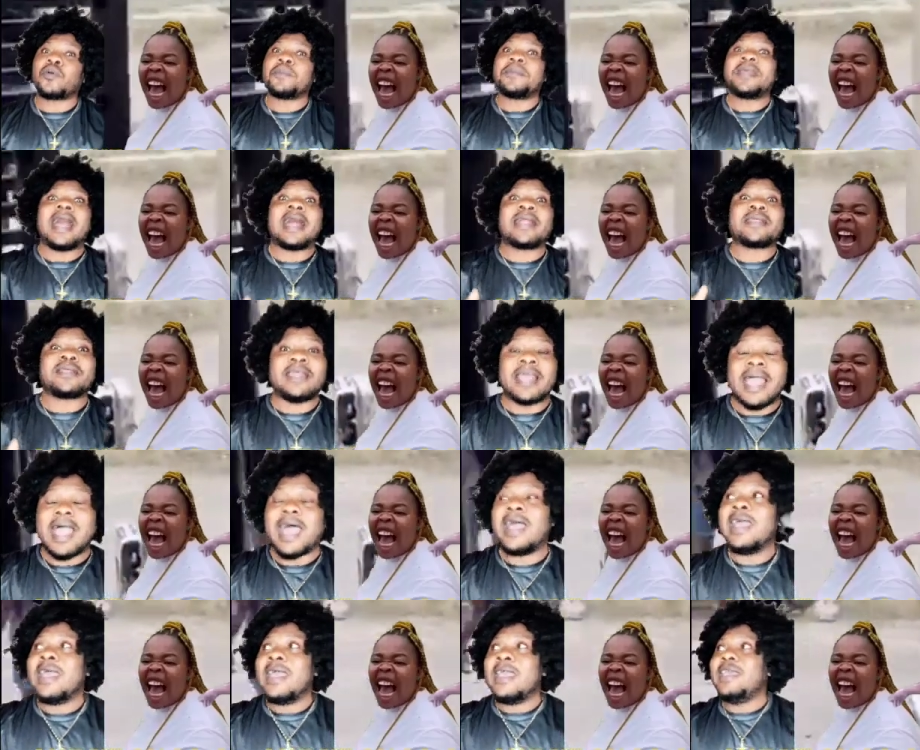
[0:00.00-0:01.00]
Speaker 1: Don't
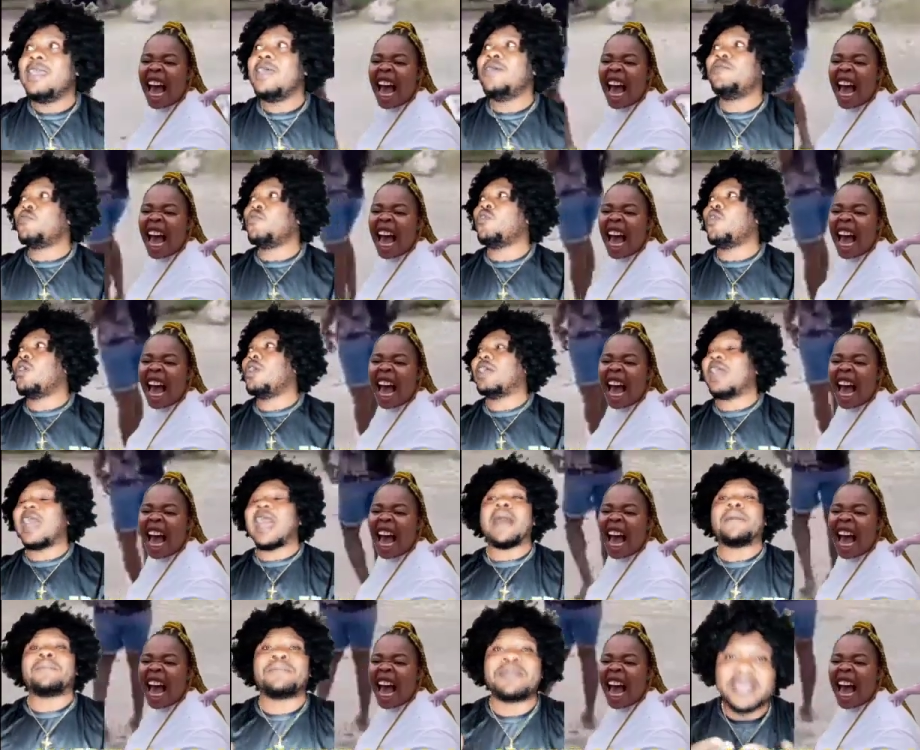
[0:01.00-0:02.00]
contact together, they go to see
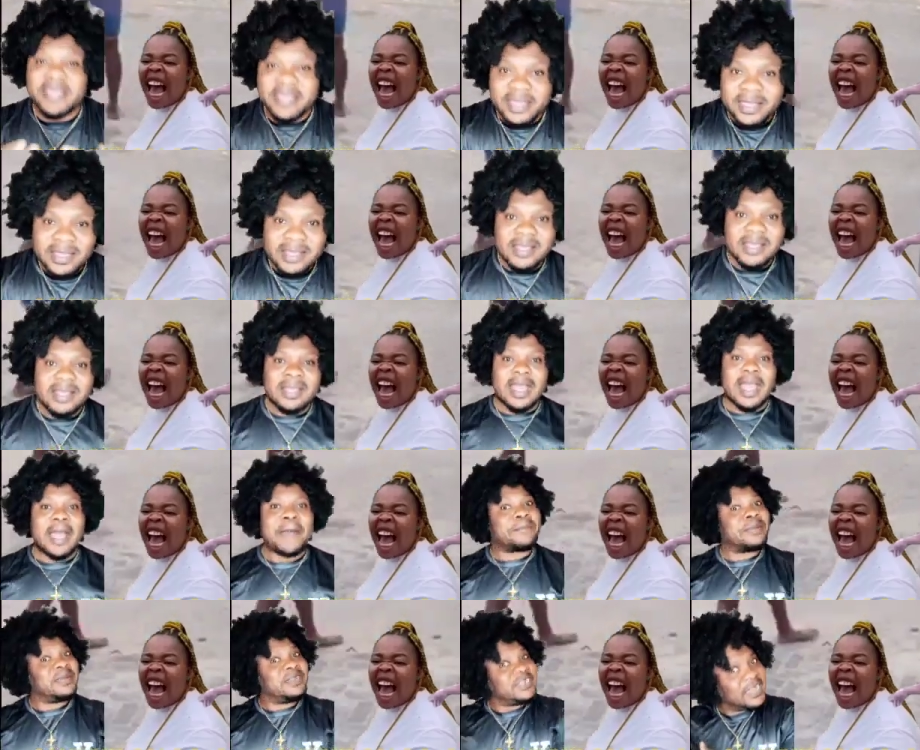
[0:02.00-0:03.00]
they know
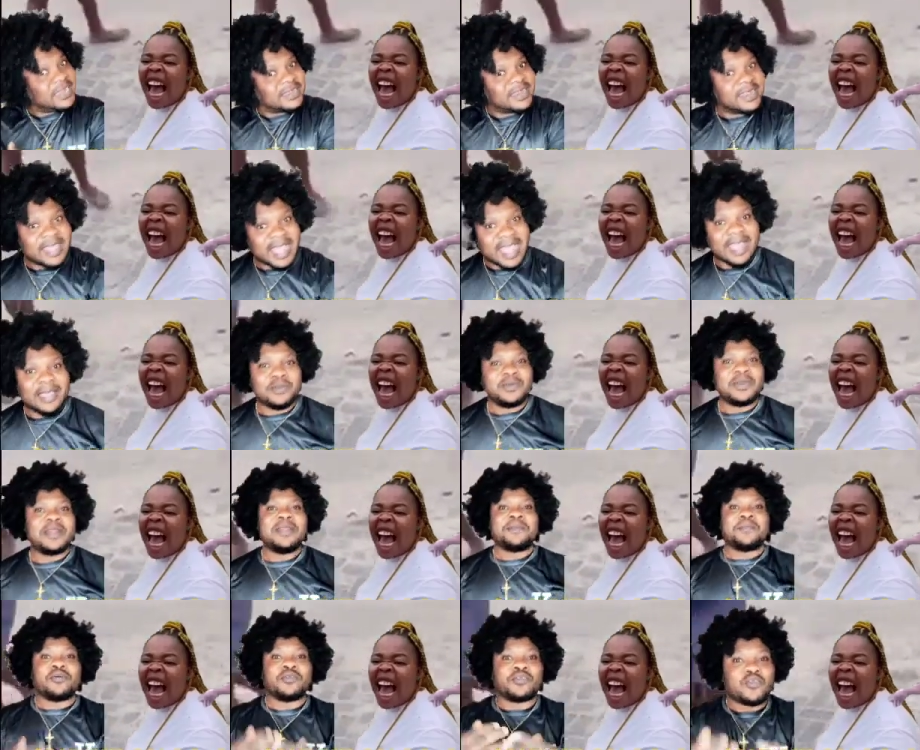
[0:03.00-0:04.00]
family business.
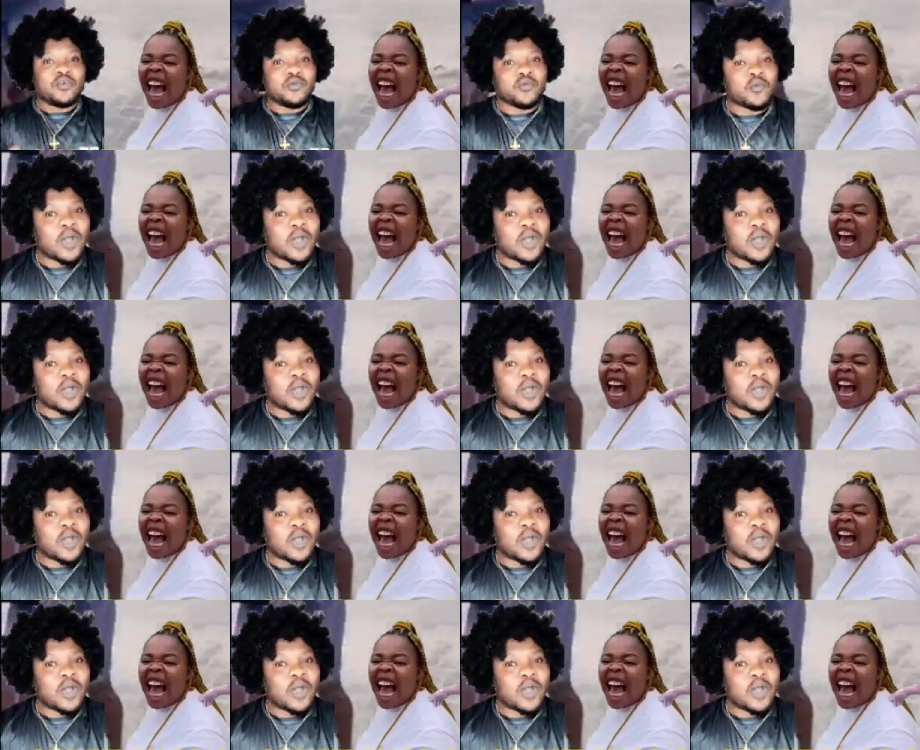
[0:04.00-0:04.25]
You know how many